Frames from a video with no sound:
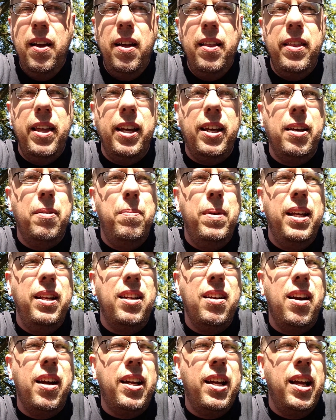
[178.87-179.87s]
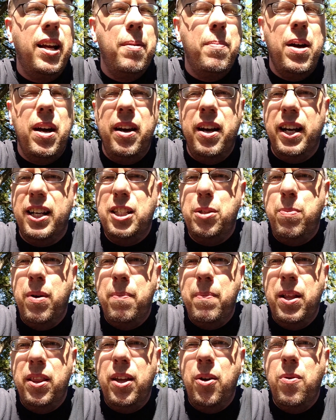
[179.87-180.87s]
They could be talking about an
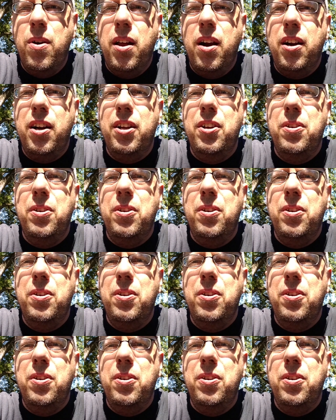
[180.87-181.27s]
experiment they wanted to